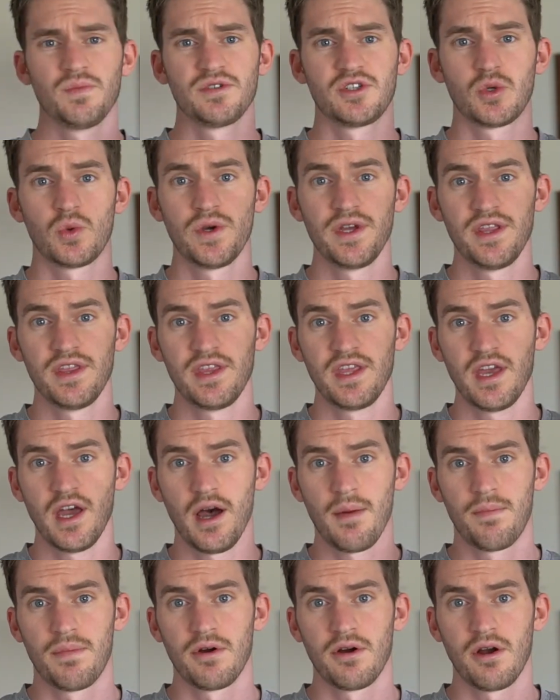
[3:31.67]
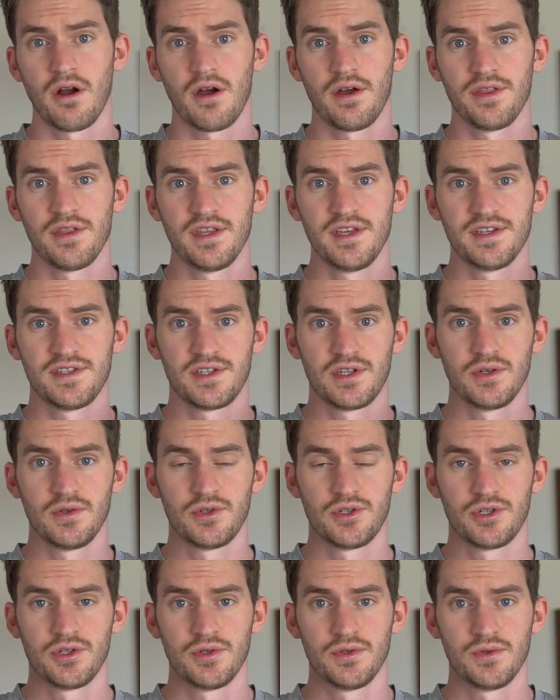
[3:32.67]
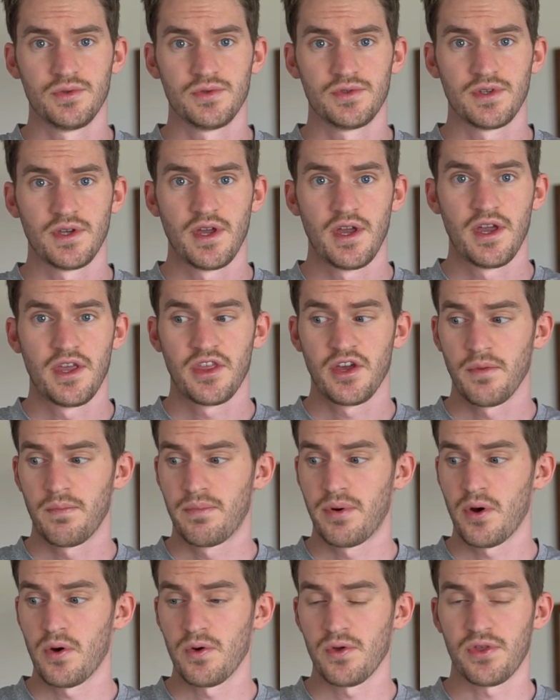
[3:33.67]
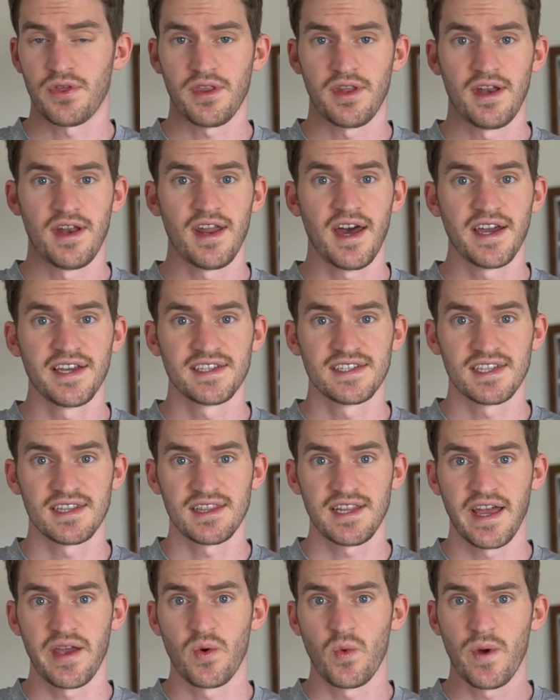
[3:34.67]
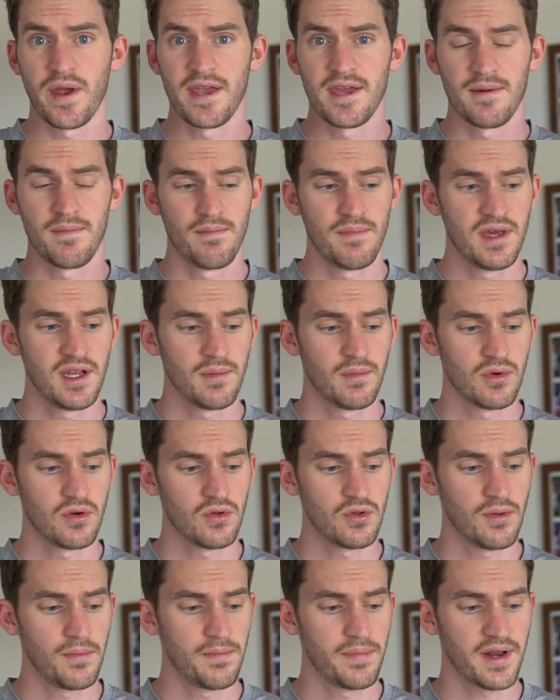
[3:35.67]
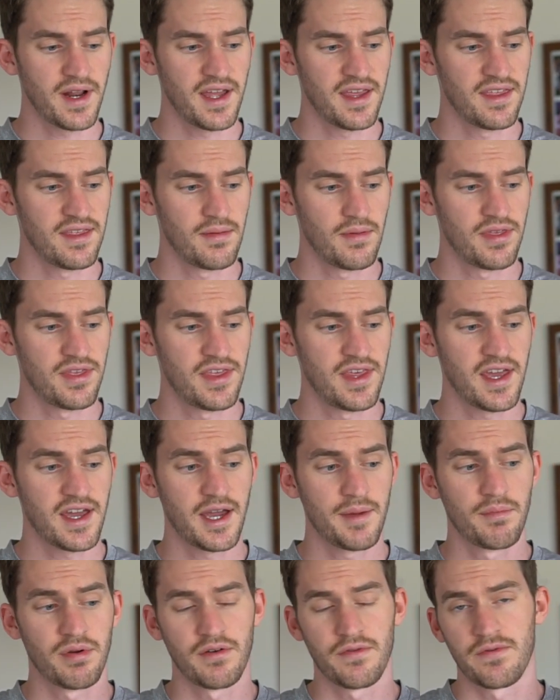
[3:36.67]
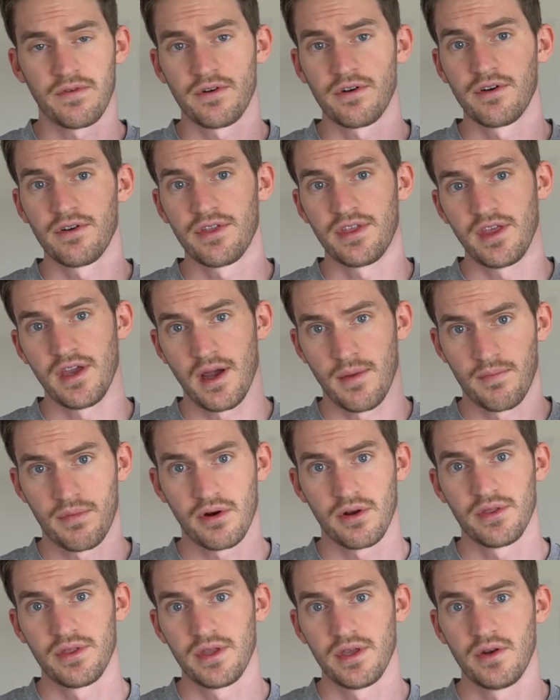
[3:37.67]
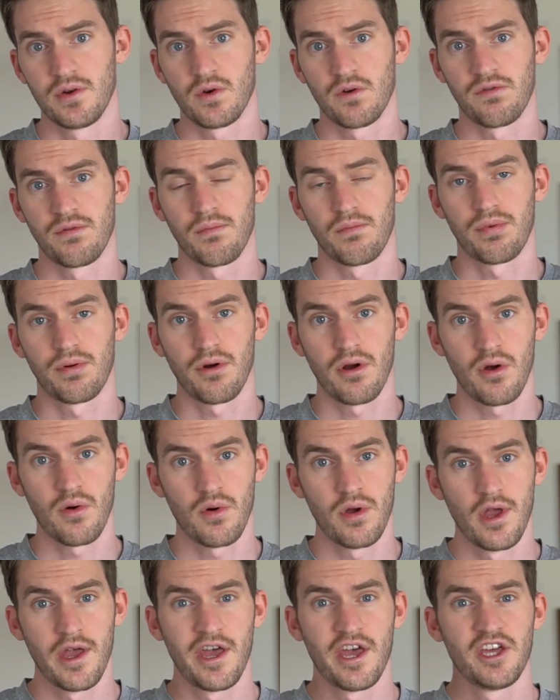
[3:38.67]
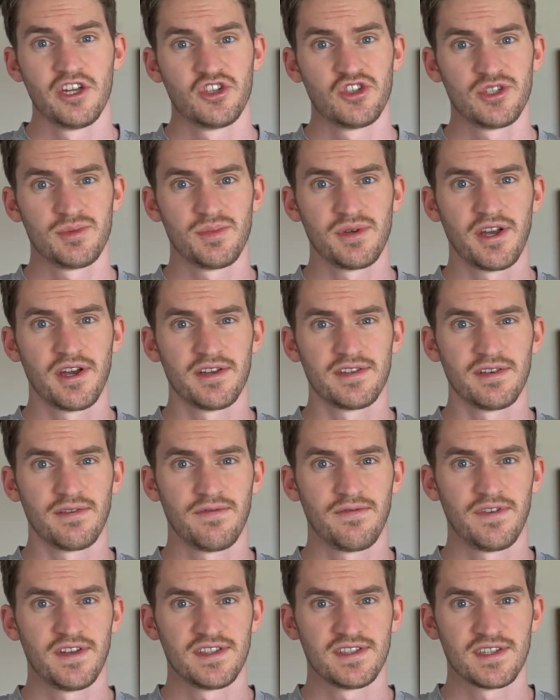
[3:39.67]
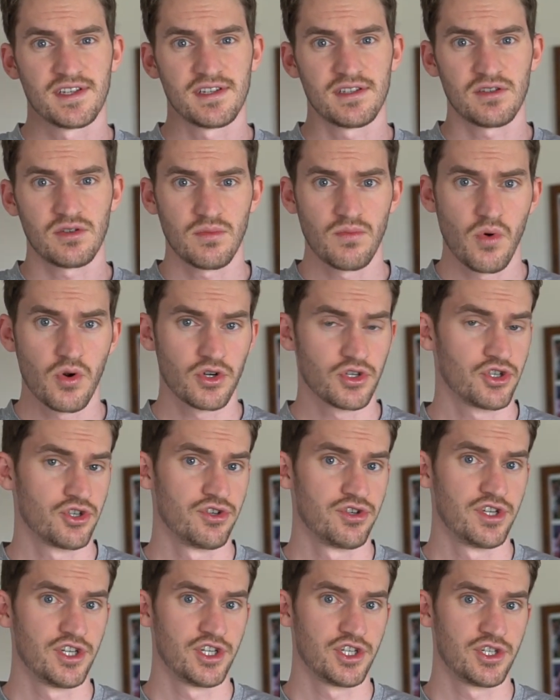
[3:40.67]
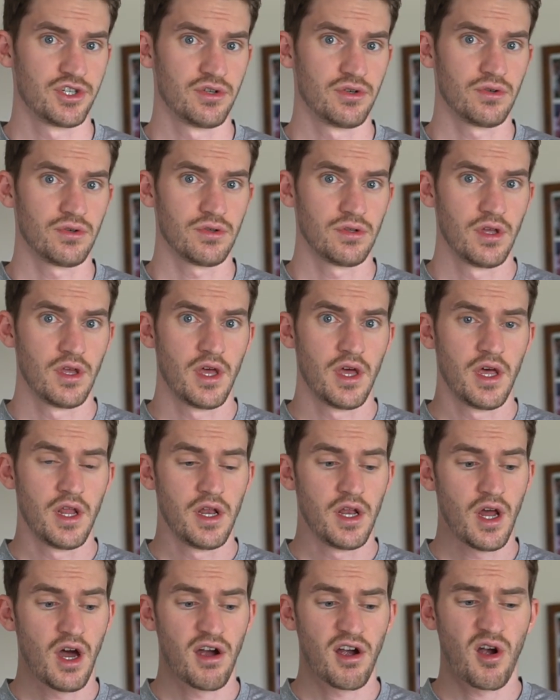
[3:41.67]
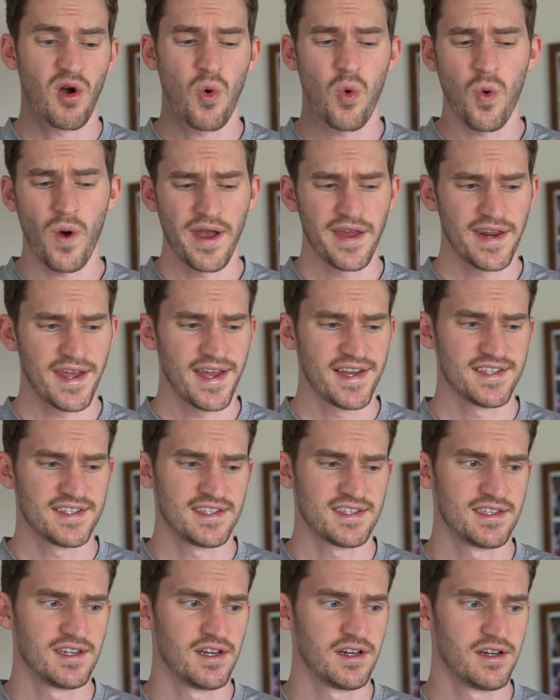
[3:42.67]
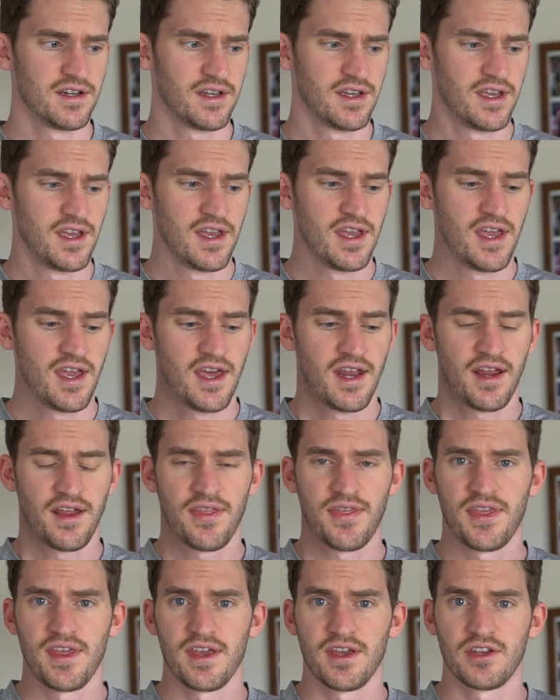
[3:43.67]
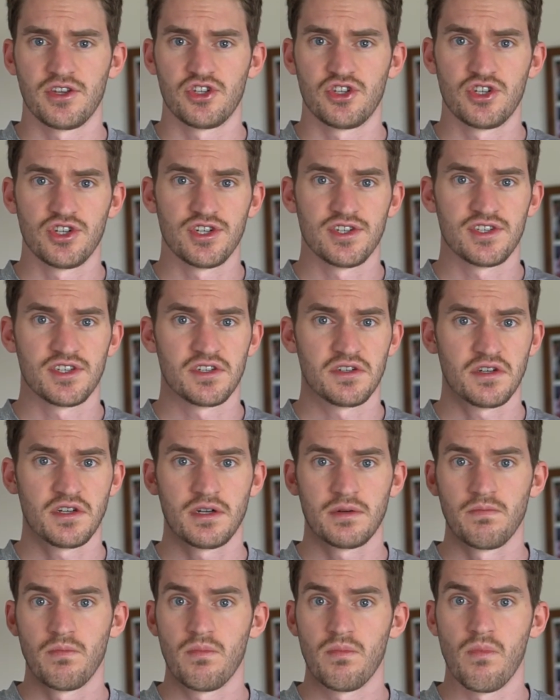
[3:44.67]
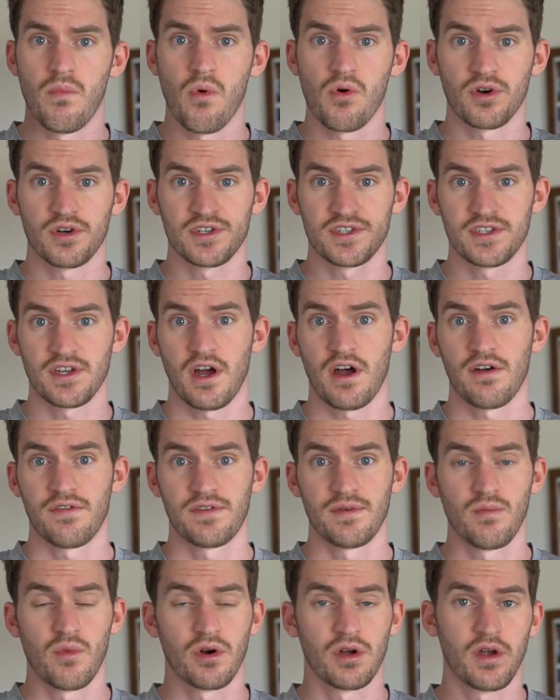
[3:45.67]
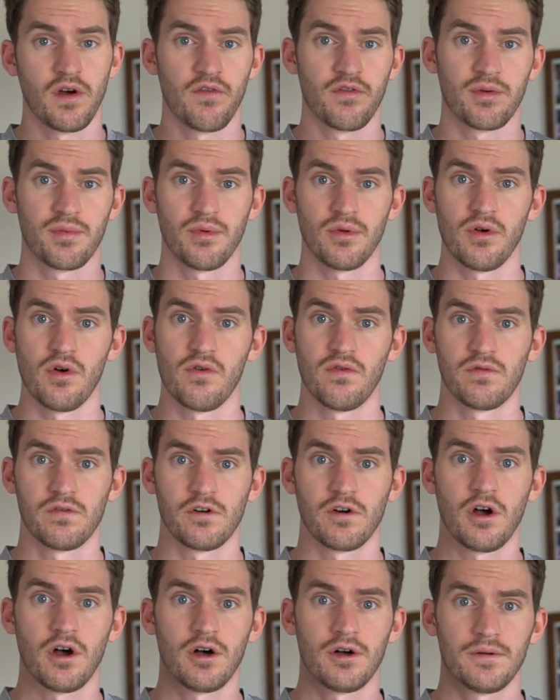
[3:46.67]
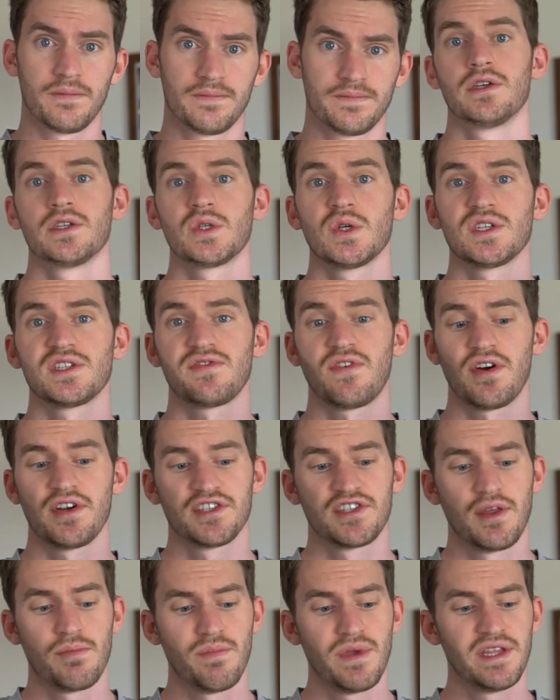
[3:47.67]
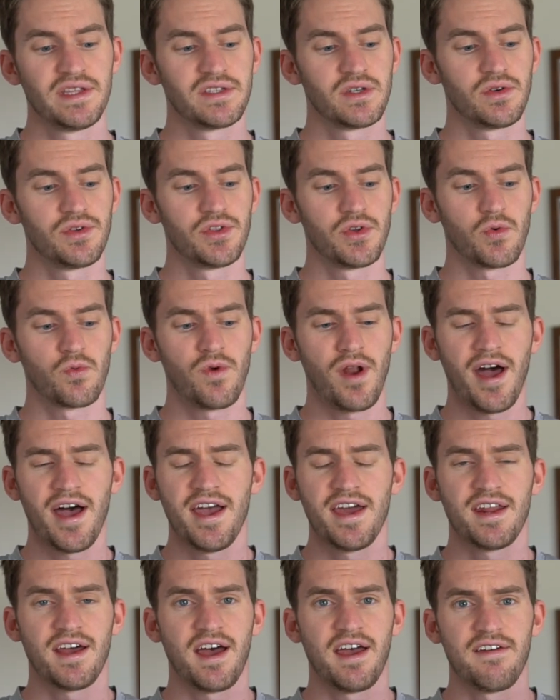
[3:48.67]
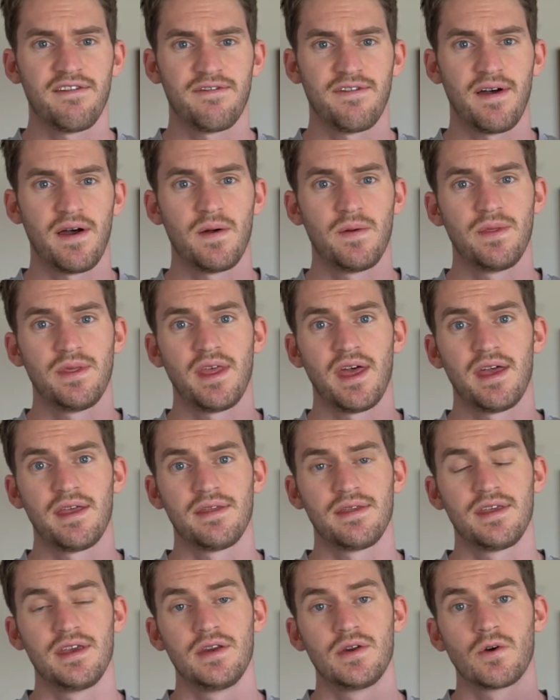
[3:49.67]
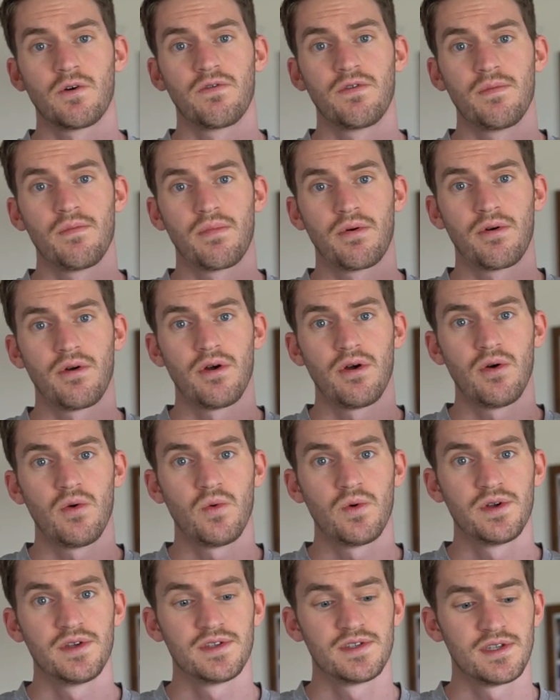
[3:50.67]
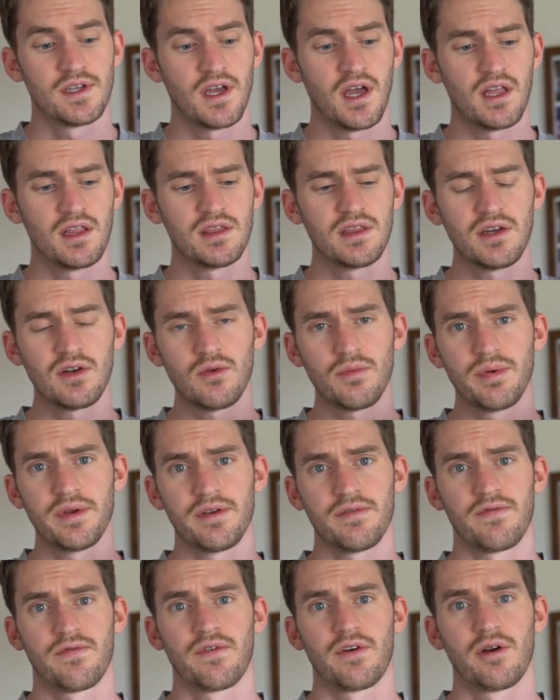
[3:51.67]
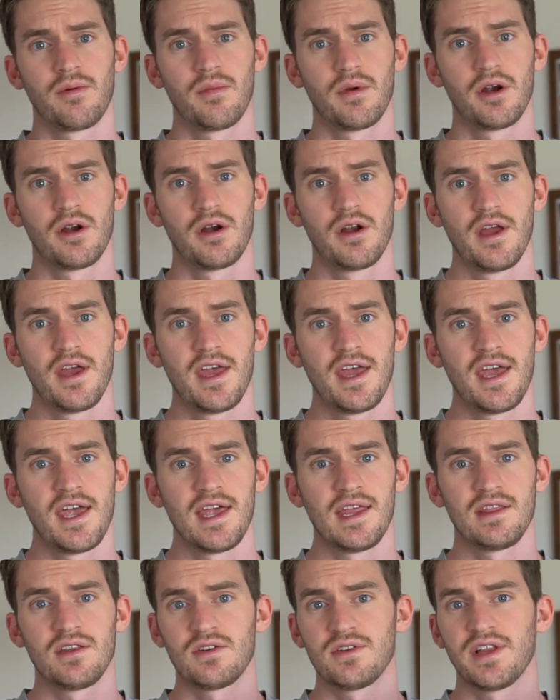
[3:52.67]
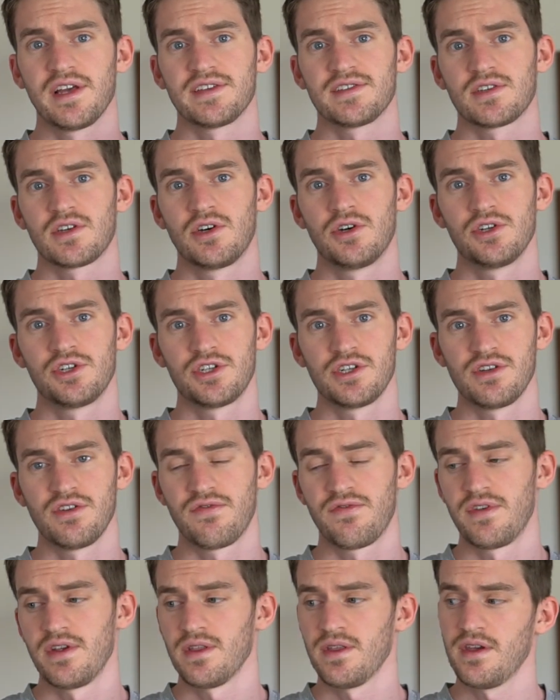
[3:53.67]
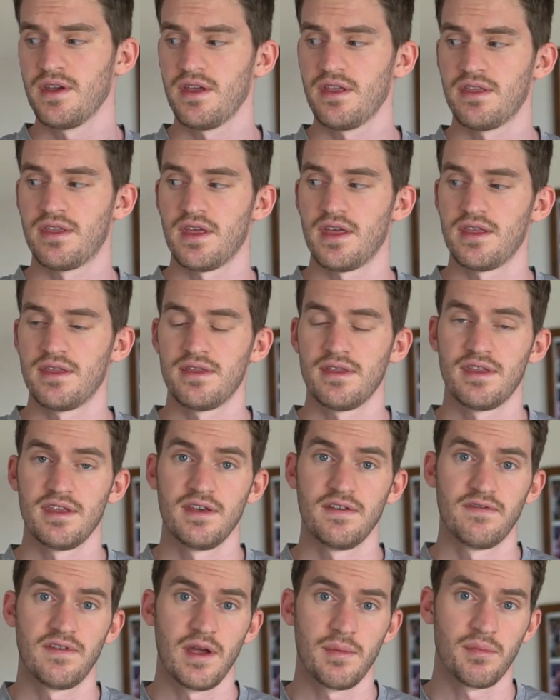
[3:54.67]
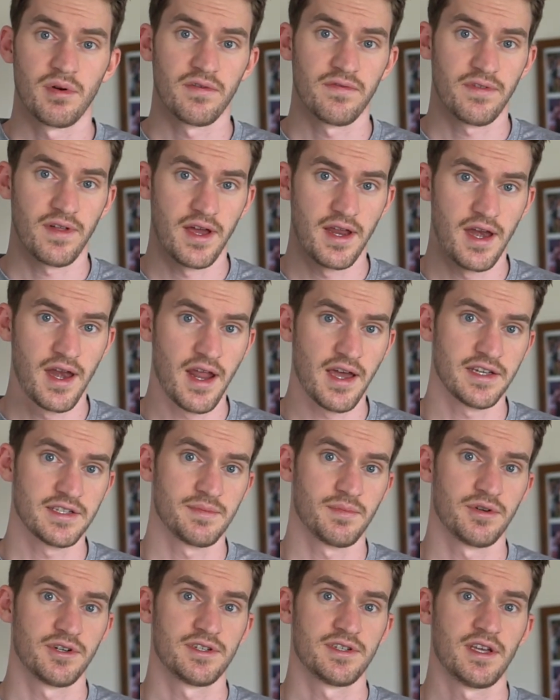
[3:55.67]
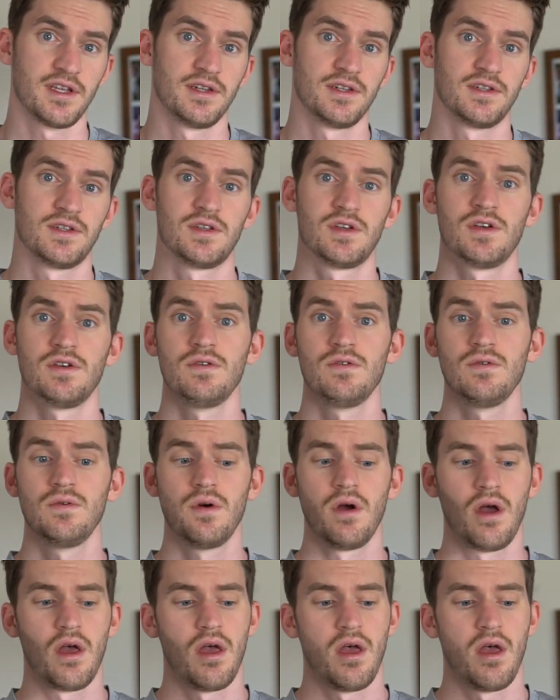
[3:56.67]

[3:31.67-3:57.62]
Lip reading: between the upper on these two shoes, they're both nice, lightweight, and minimal, but I think I prefer the upper on the Endorphin Pro just because it fits a little more traditional, not quite as snug, and I think just more soft and more comfortable overall. So as far as the midsole and the ride, I found that the Endorphin Pro was a little bit firmer and a little less cushioned feeling than the Vaporfly Next Percent 2,